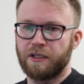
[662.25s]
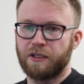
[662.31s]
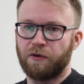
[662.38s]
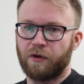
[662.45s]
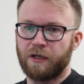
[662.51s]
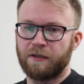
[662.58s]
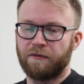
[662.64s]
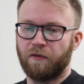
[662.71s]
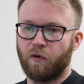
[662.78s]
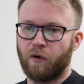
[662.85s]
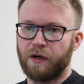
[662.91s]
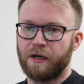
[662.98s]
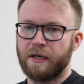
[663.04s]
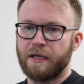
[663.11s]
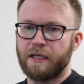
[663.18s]
source
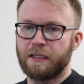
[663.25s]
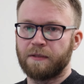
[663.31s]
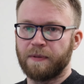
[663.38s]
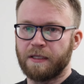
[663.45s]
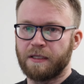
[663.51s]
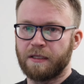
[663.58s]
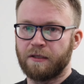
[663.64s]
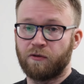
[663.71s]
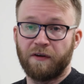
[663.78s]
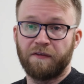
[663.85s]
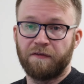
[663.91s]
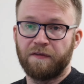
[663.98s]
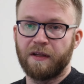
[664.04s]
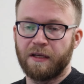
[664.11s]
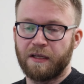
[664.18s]
for species,
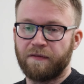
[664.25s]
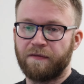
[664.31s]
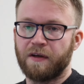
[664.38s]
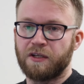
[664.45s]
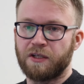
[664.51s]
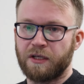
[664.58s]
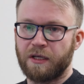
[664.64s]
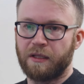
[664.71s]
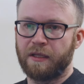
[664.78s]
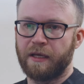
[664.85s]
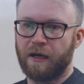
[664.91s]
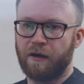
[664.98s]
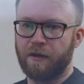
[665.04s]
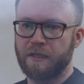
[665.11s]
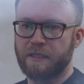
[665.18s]
drift feeding fish in the area,